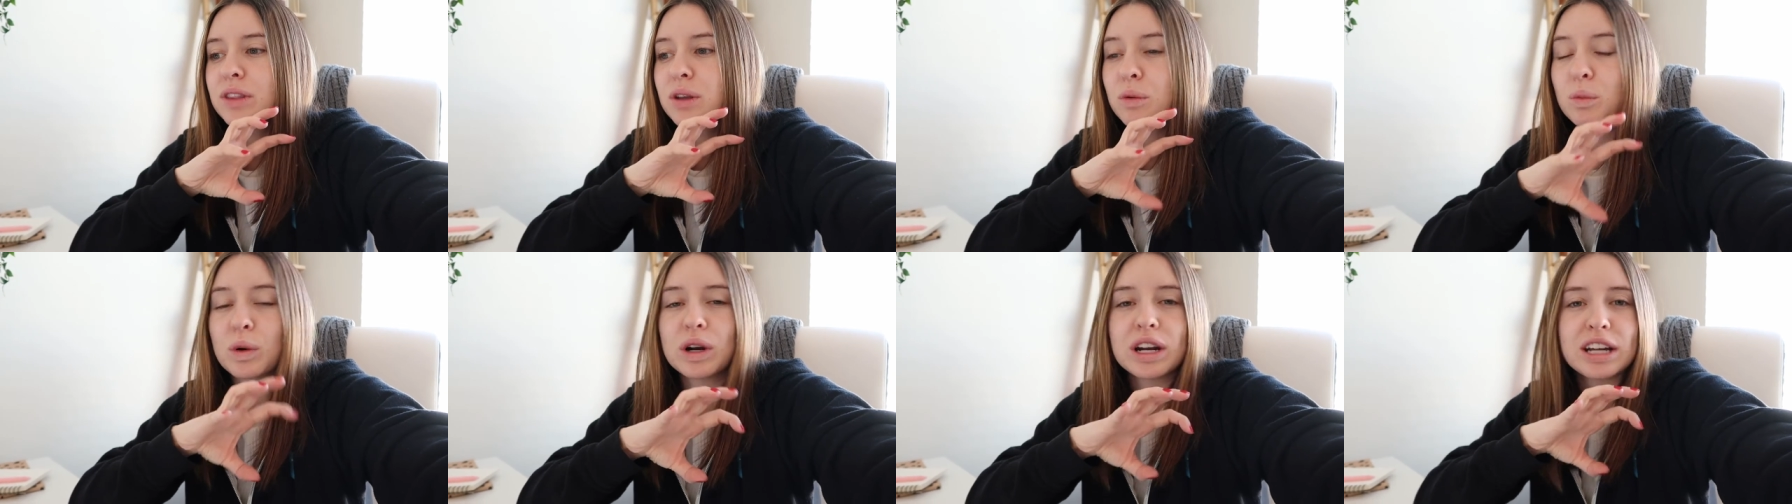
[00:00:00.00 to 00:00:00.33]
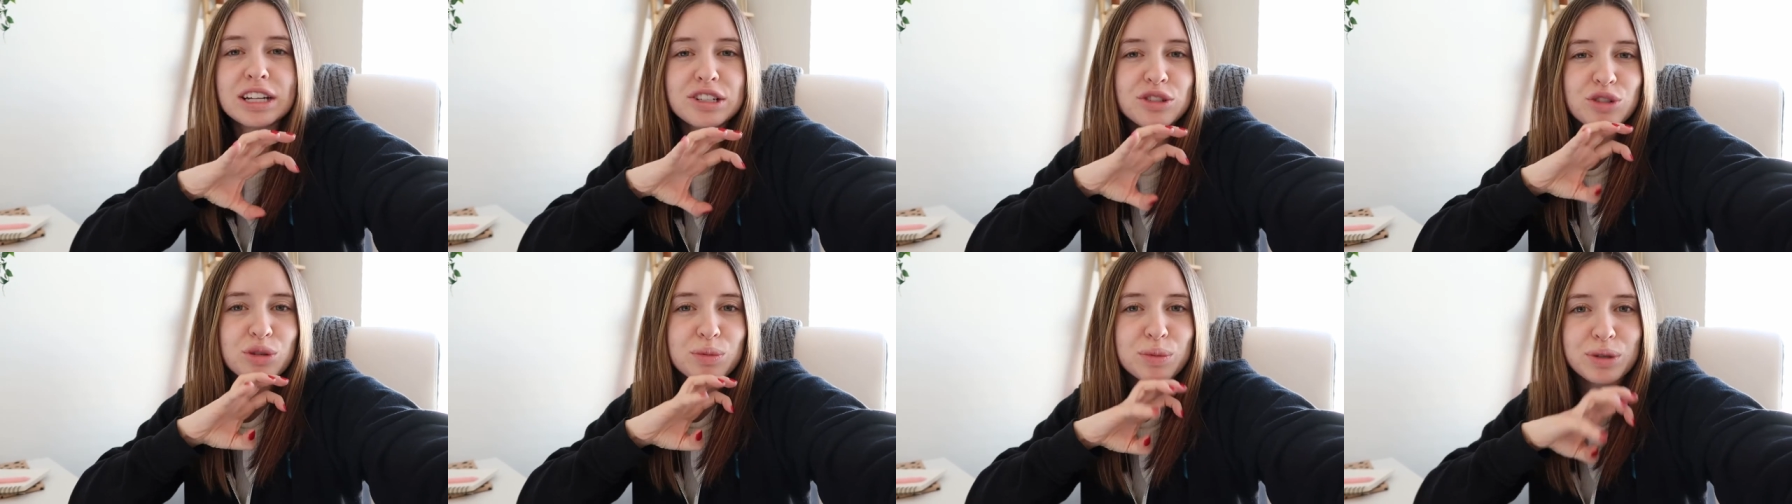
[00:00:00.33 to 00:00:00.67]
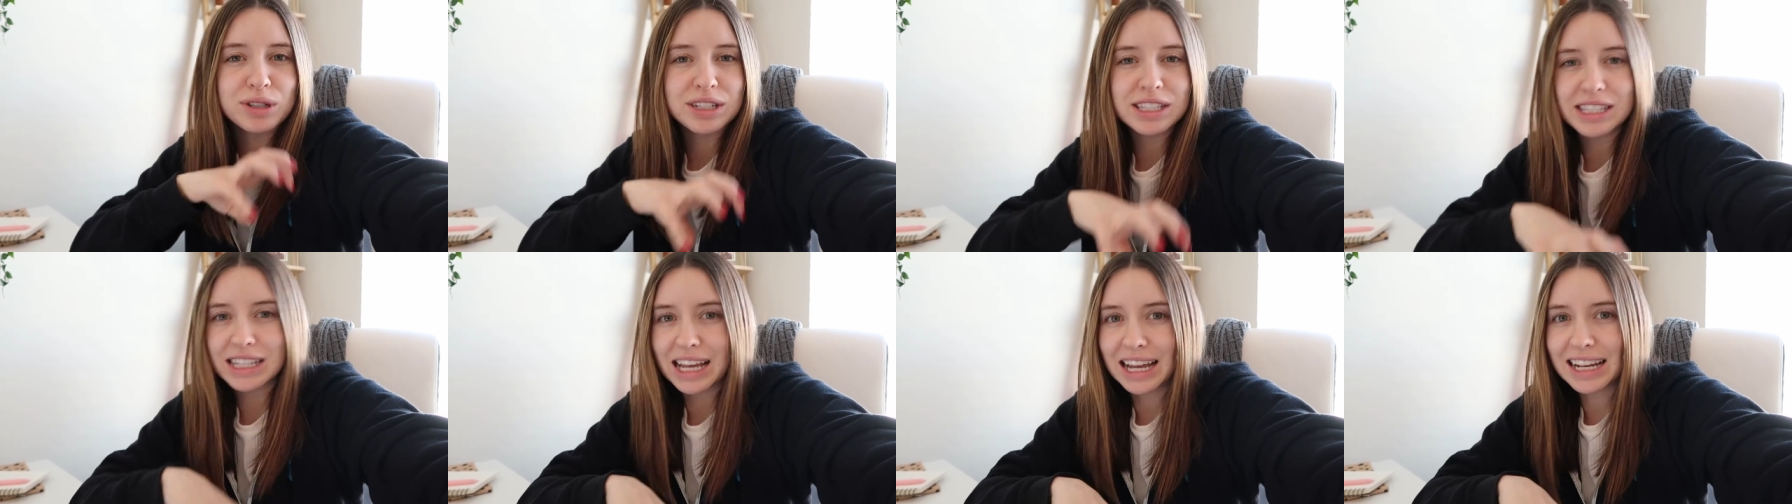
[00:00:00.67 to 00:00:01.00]

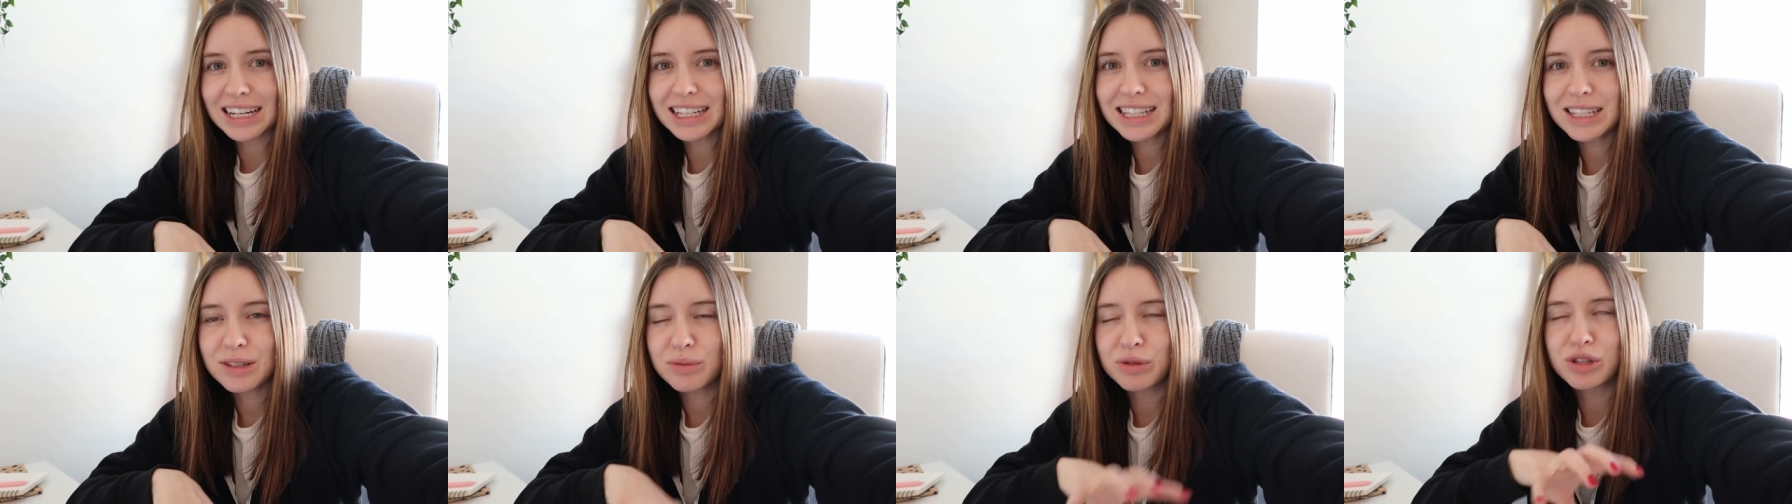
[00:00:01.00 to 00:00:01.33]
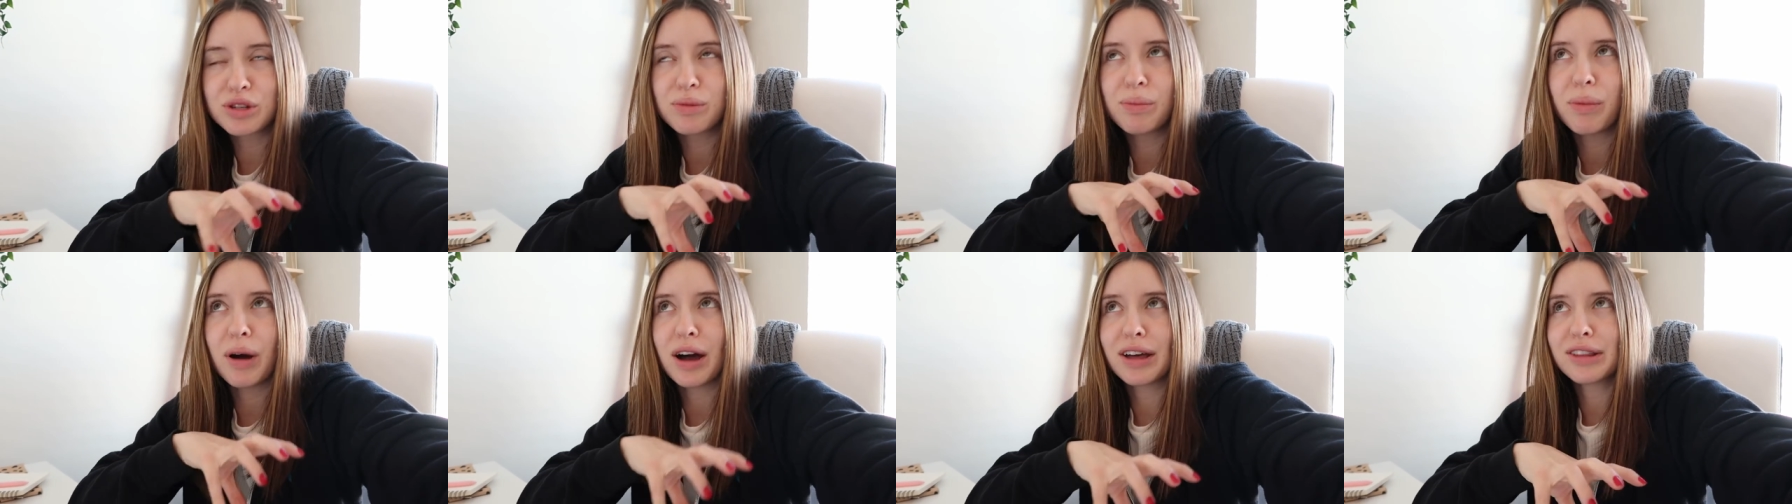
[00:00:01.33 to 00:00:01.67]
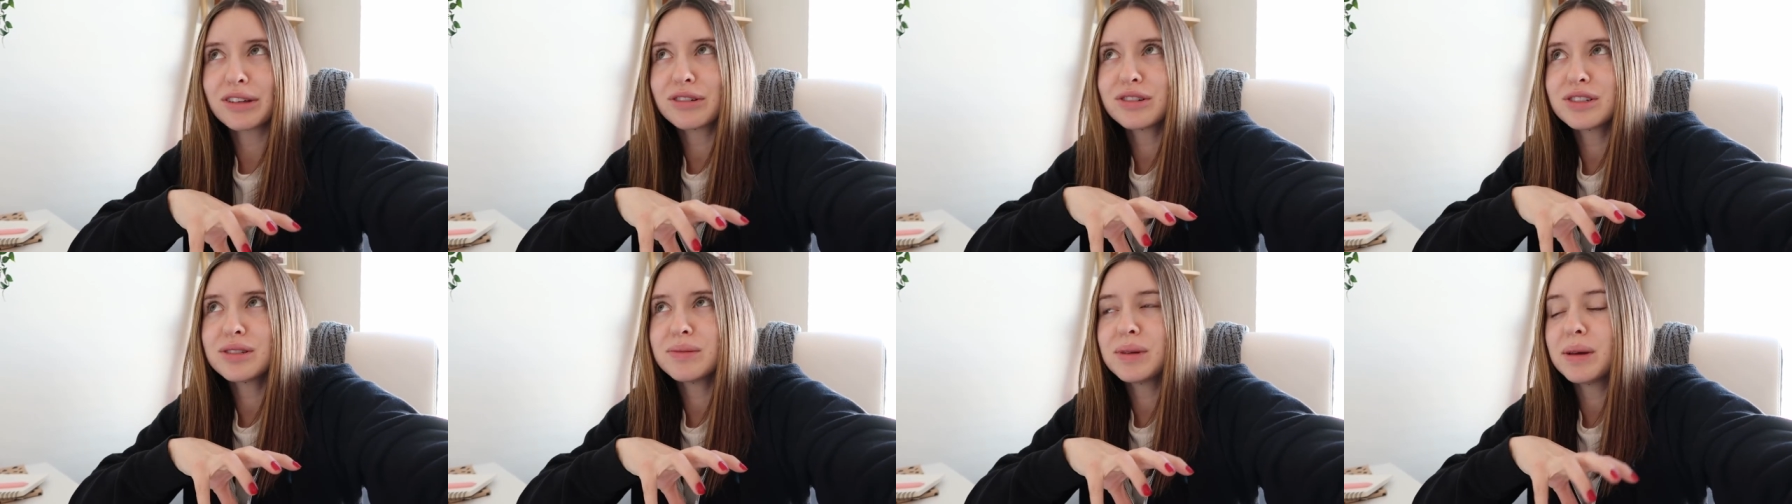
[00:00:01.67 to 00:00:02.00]
100%, which
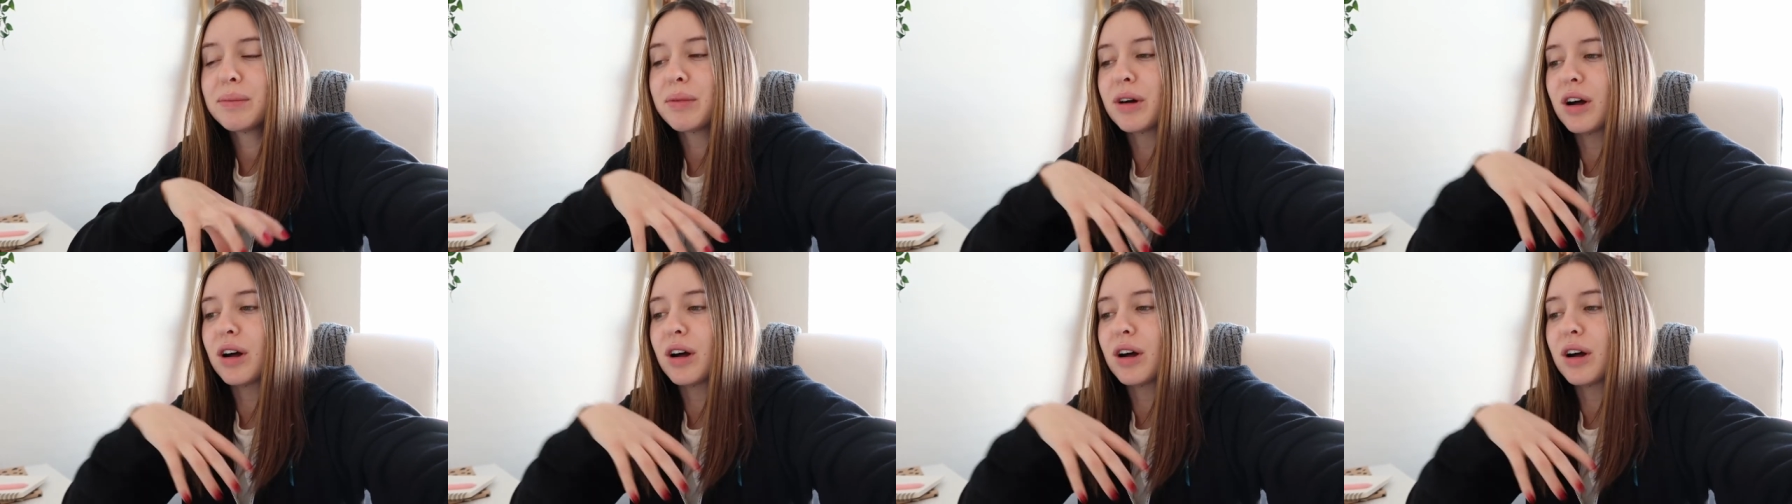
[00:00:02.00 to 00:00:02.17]
bothers me.